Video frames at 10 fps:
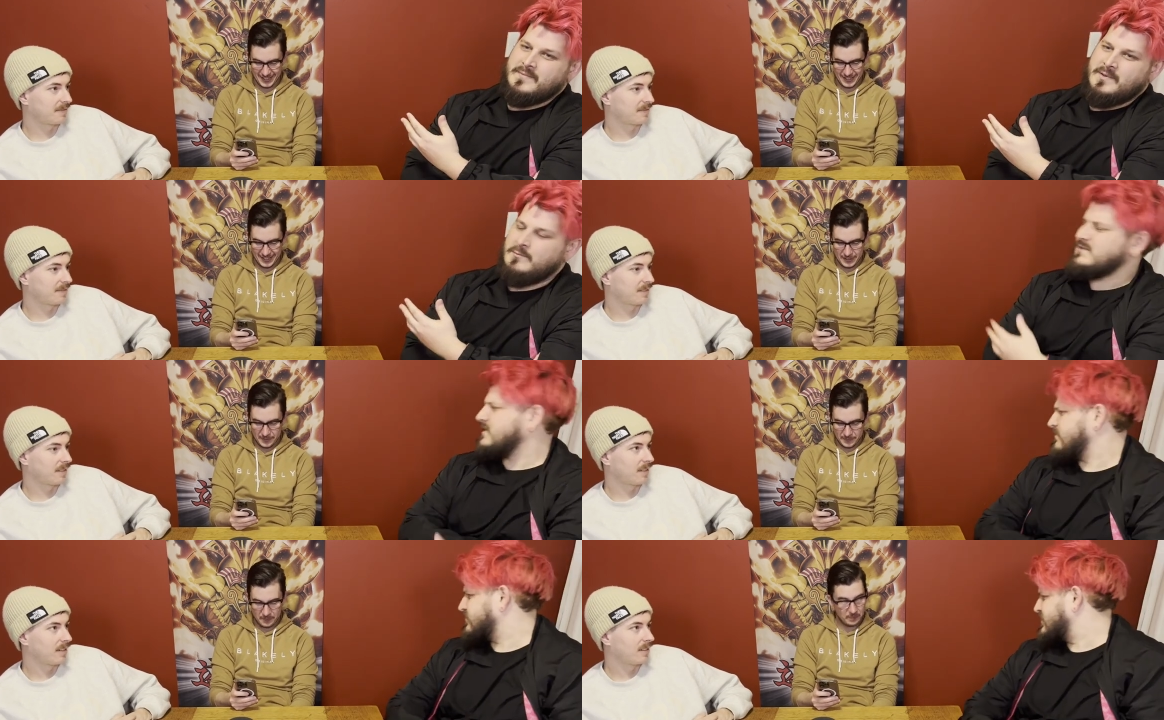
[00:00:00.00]
Speaker 1: What's
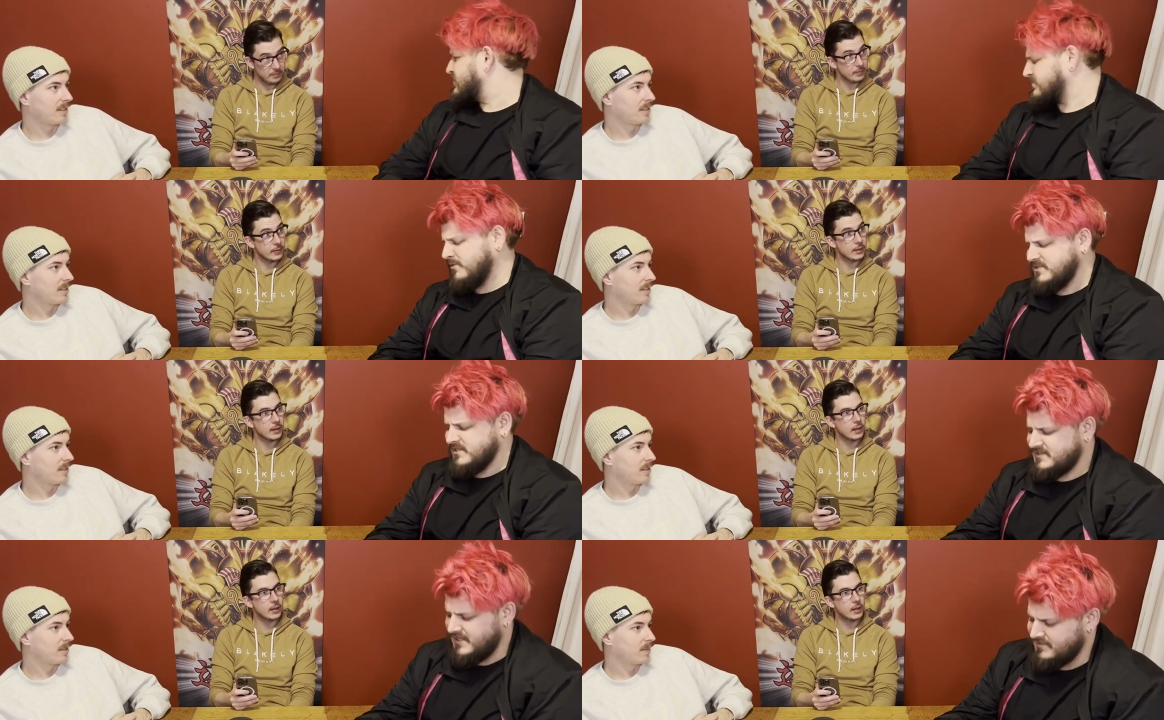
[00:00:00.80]
um? Surprised you
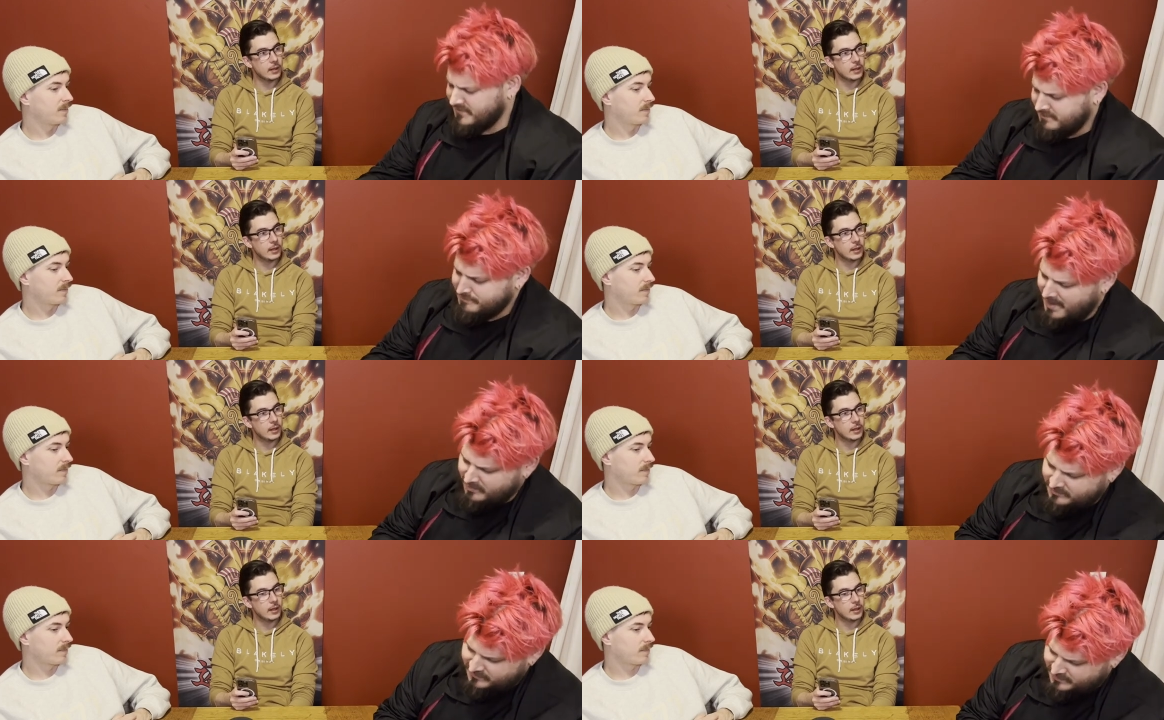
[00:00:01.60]
didn't say your fucking
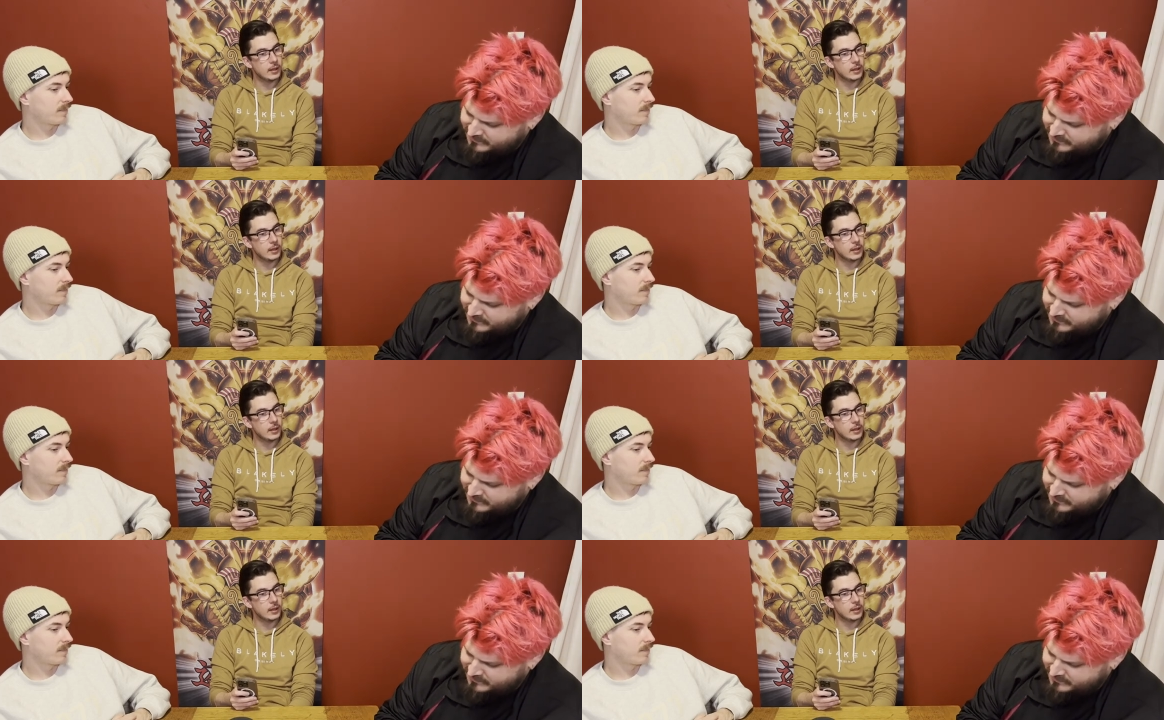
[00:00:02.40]
parrot for your